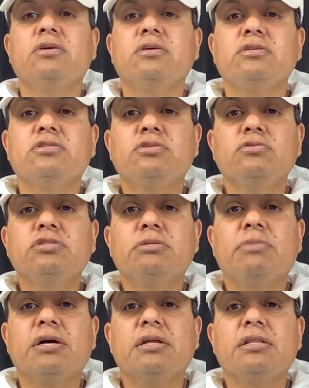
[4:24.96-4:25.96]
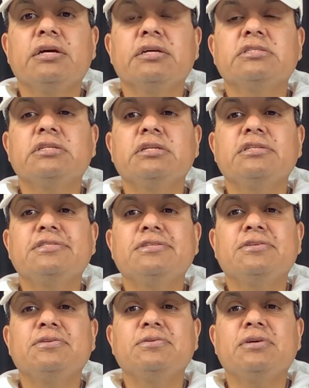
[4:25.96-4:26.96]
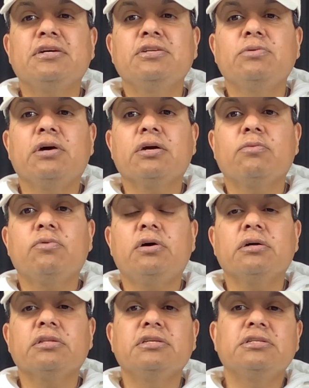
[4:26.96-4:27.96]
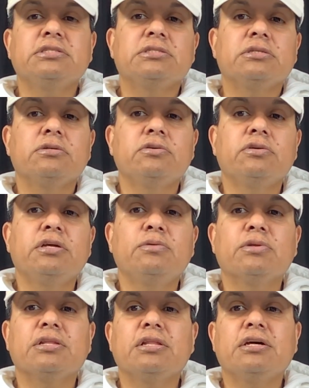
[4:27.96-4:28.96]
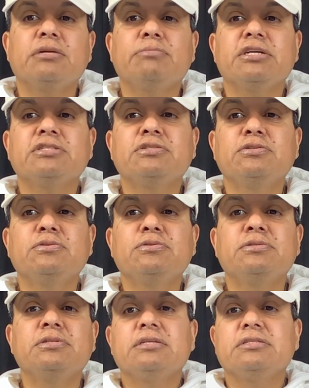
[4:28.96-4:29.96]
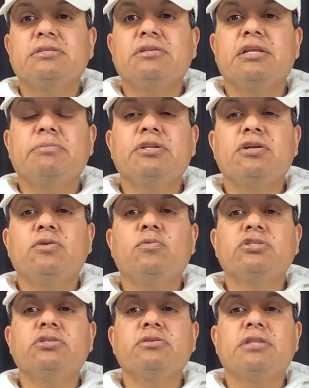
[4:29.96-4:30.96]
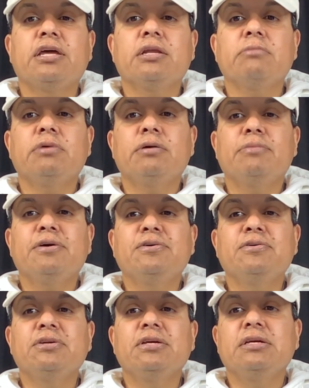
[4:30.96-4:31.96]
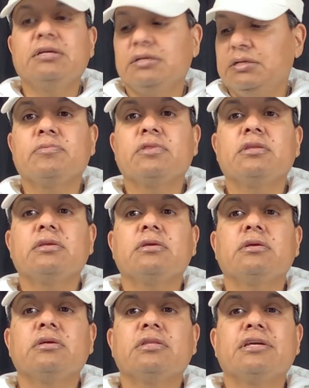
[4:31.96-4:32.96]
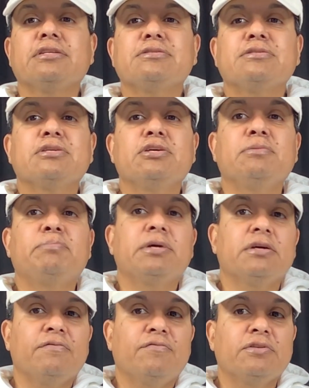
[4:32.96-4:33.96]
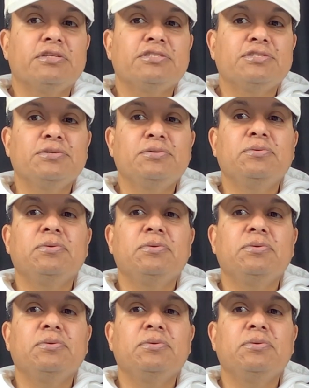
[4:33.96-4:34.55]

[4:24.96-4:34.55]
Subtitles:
shoes in my collection. So I knew I could rock this hoodie with a lot of my shoes. So let me know what you're thinking about my hoodie. You think this is a good pickup for the shoe?